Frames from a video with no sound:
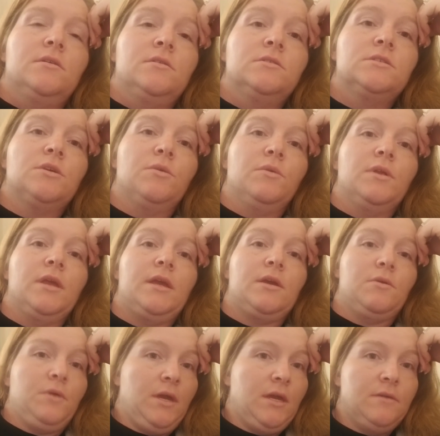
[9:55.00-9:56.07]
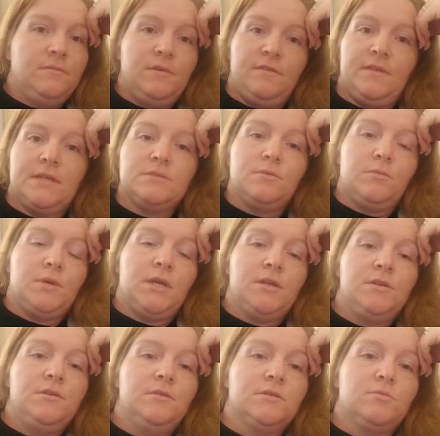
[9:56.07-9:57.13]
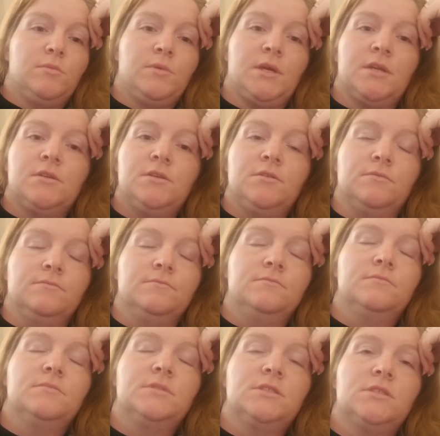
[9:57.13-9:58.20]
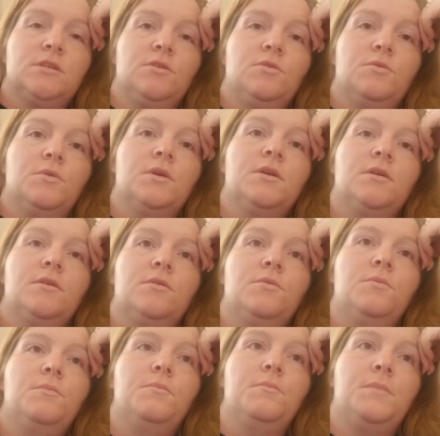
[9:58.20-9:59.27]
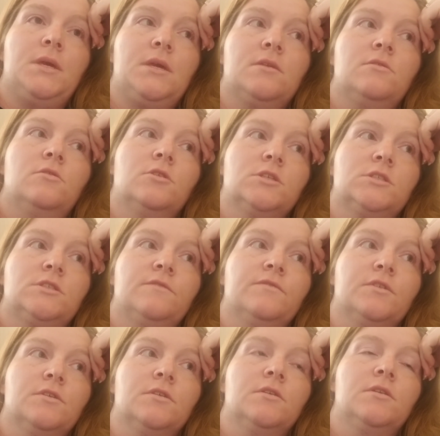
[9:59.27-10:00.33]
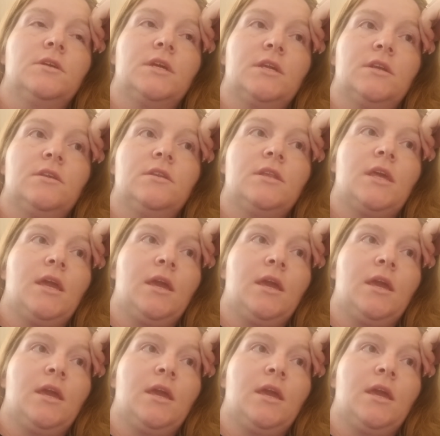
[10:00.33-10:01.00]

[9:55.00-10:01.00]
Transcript: So we're like, okay, if that's what we got to do, that's what we got to do. So me and Christopher get in the